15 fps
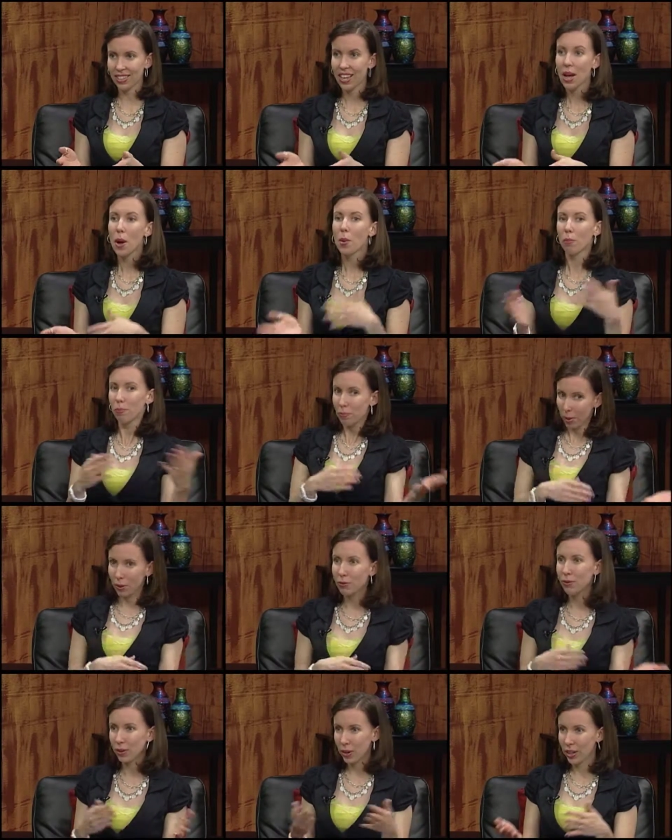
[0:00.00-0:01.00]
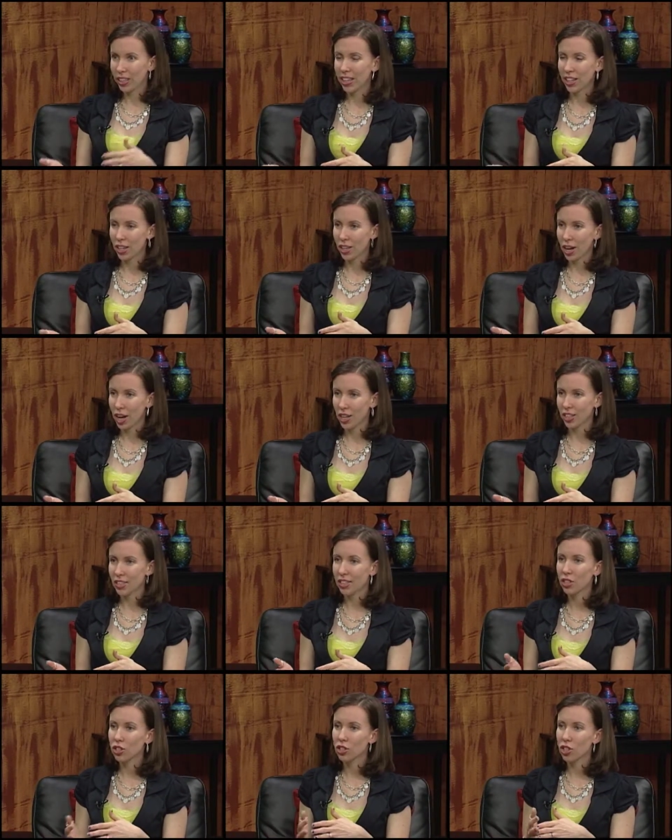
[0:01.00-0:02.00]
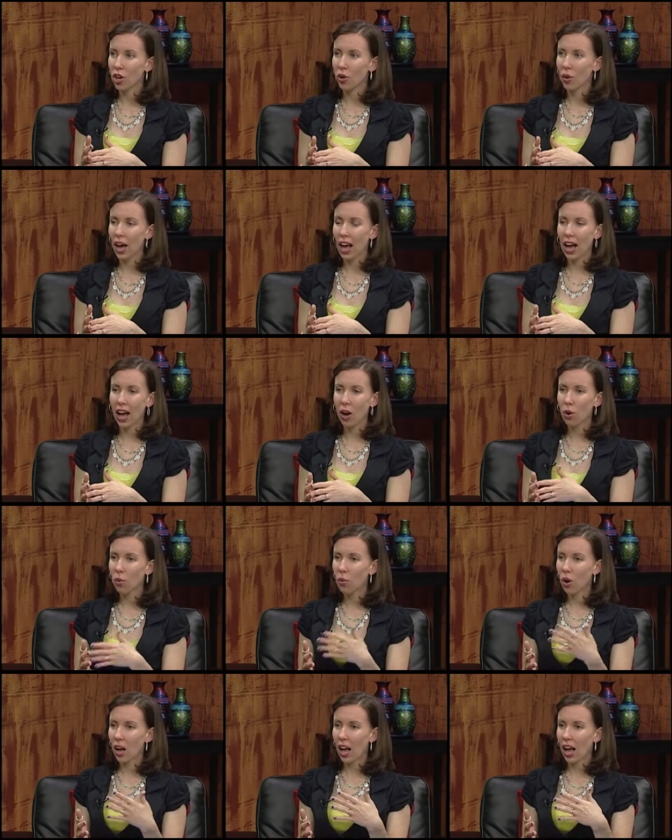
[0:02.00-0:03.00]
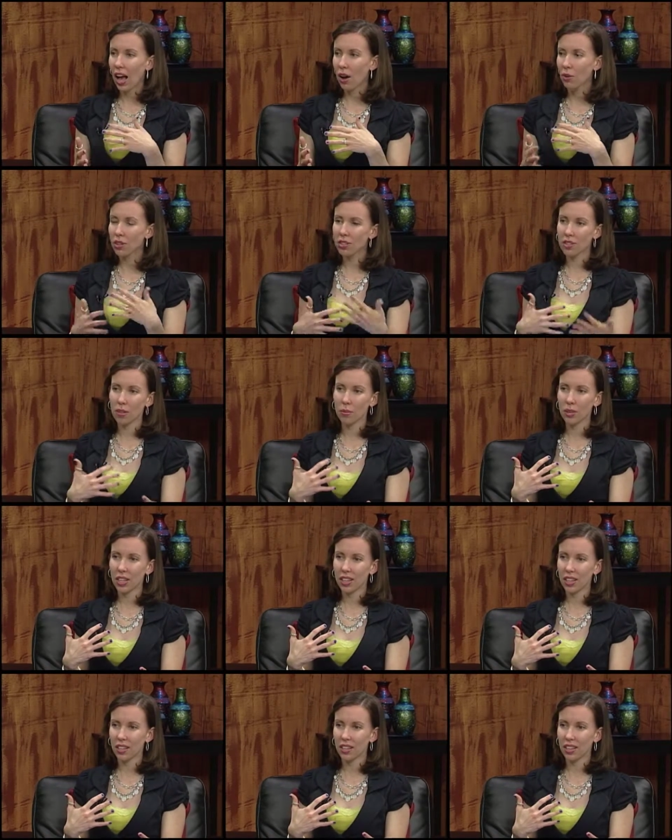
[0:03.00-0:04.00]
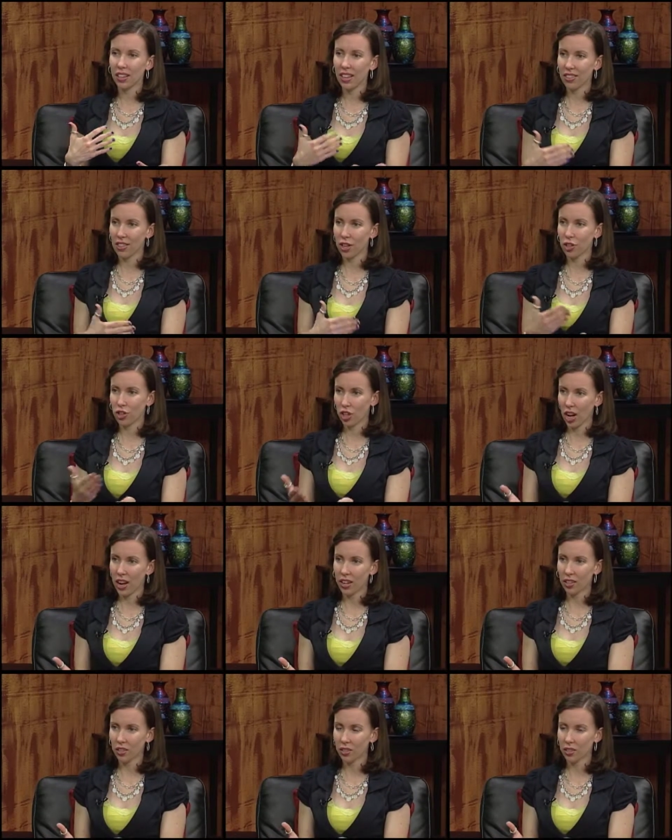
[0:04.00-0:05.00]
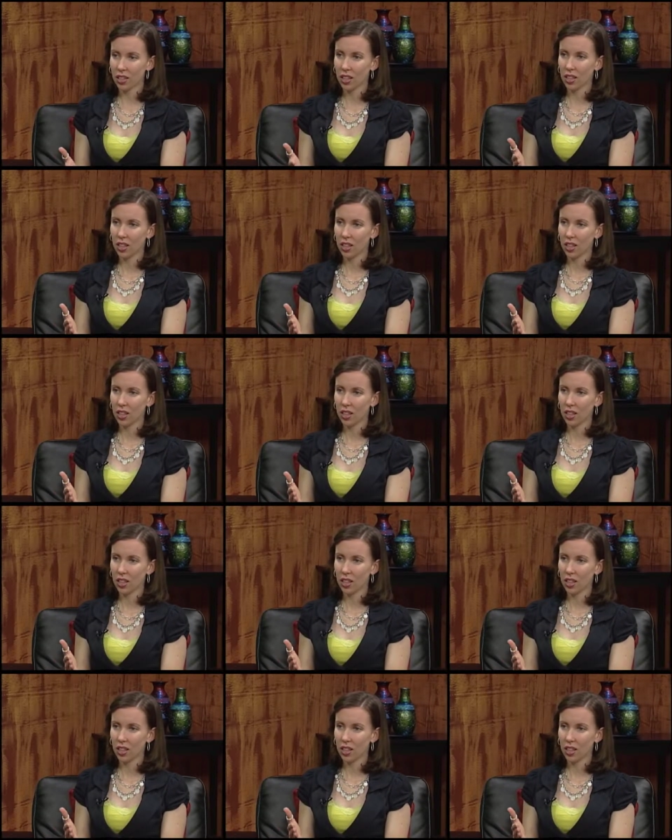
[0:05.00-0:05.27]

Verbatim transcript: mm-hmm. before kindergarten. So how, how does somebody get their child